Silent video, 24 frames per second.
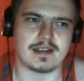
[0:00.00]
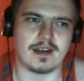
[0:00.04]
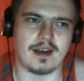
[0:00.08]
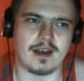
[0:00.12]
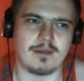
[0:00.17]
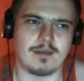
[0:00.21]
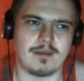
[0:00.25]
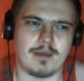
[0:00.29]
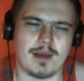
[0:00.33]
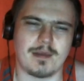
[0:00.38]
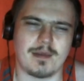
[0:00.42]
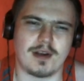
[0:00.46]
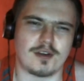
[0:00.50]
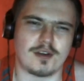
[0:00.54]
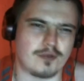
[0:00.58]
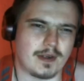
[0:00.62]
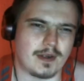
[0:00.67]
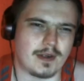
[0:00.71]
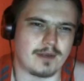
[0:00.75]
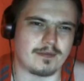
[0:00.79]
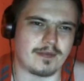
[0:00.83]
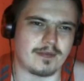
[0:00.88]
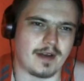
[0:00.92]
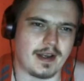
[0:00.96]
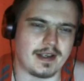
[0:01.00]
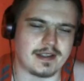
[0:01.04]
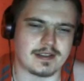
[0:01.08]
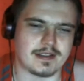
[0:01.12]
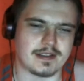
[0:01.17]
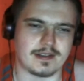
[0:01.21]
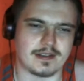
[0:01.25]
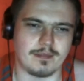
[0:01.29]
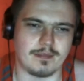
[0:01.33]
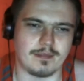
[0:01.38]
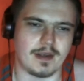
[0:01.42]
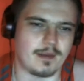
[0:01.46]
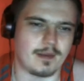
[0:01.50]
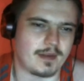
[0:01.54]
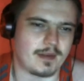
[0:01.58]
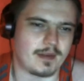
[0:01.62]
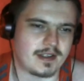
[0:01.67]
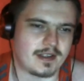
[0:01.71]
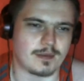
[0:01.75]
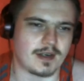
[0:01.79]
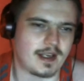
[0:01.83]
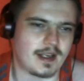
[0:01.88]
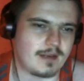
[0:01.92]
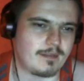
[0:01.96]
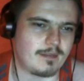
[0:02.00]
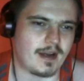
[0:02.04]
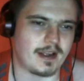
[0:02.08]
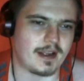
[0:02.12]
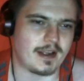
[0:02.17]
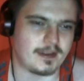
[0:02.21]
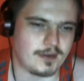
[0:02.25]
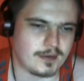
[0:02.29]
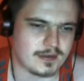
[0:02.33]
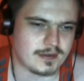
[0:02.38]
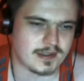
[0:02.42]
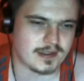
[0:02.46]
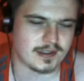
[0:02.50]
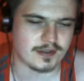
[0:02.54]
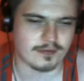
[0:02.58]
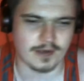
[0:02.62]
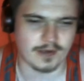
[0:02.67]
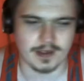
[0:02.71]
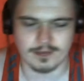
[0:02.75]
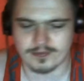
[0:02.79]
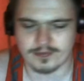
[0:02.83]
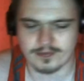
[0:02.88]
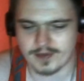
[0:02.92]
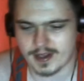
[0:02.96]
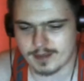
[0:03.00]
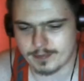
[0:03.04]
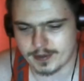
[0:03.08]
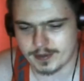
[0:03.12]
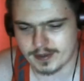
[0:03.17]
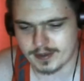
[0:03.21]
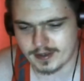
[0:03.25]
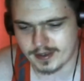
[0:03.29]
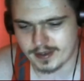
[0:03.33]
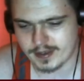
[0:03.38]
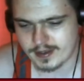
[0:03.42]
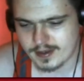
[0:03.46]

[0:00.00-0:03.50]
Maybe not dream fights, maybe someone like Matt Hughes' dream fight, but